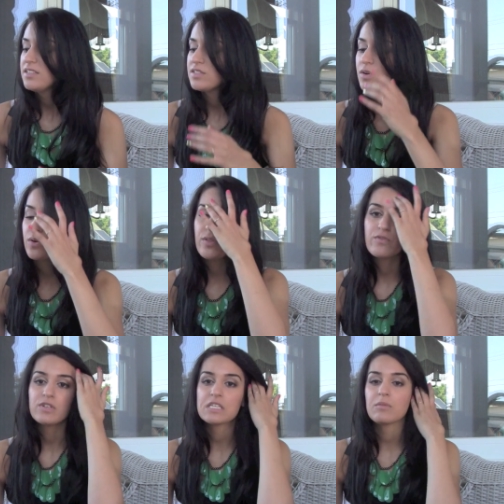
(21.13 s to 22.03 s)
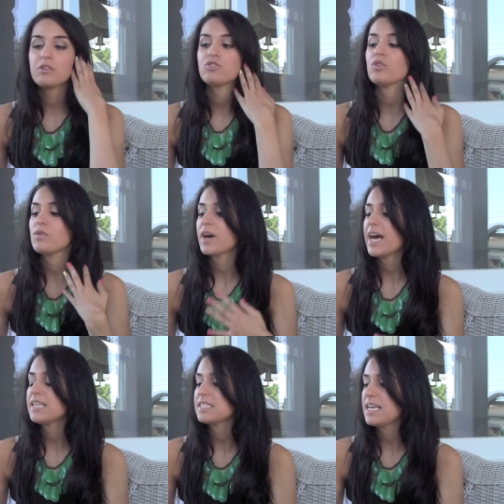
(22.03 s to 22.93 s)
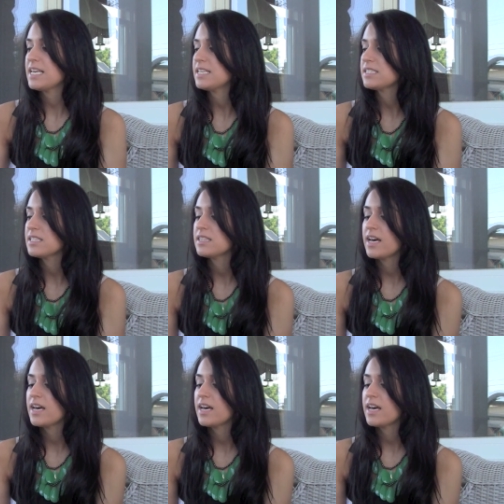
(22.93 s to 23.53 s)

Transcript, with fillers: So the first thing I'm going to show you guys is